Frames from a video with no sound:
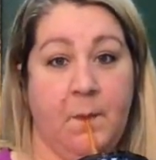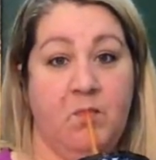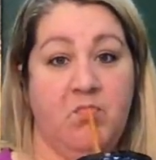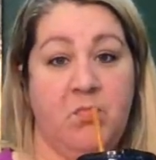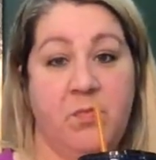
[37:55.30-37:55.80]

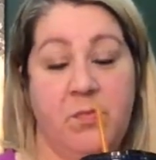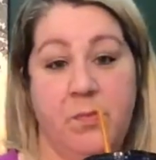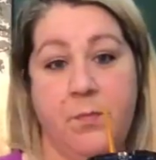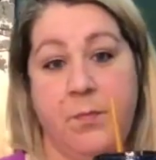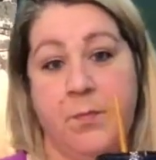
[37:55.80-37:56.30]

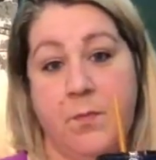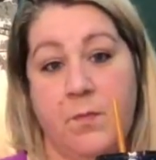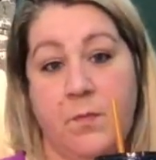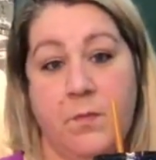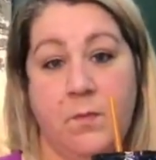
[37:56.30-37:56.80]

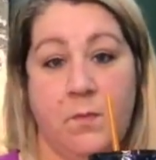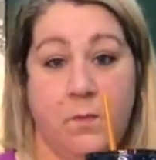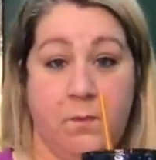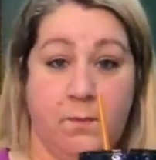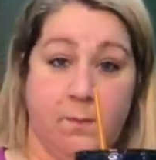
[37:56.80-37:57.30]

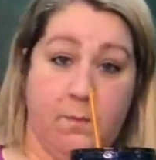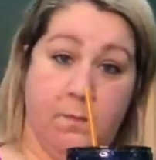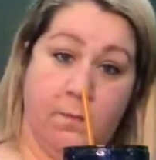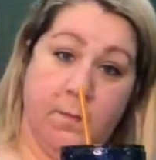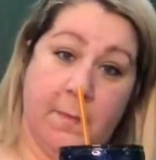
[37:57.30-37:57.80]

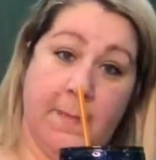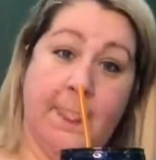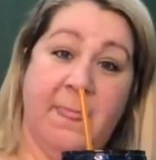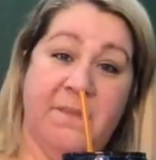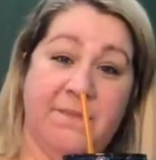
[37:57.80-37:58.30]

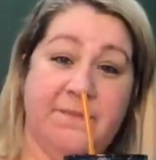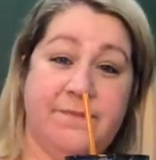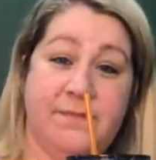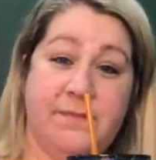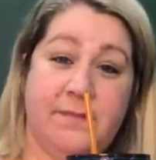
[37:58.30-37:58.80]

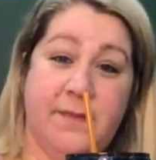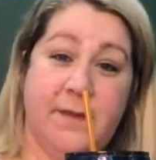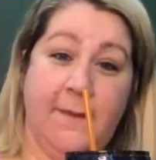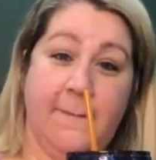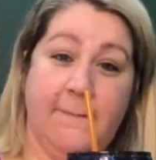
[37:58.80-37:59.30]

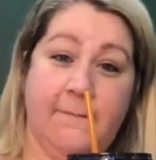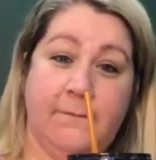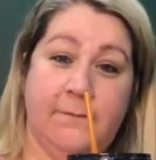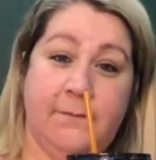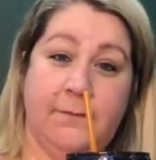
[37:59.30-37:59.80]

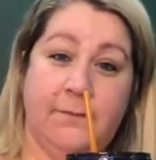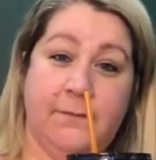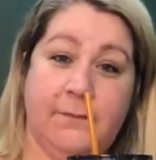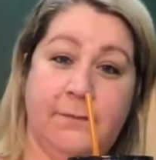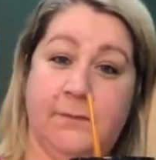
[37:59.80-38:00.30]

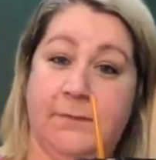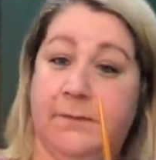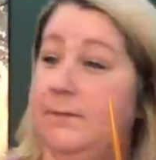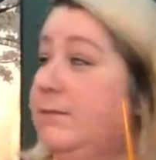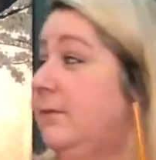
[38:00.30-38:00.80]

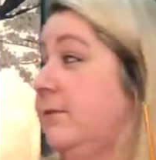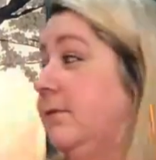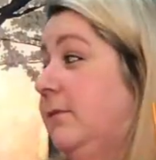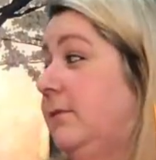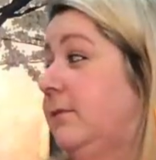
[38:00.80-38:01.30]

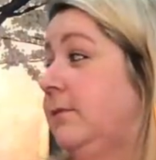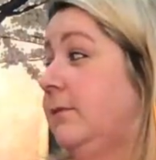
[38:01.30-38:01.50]
(silent)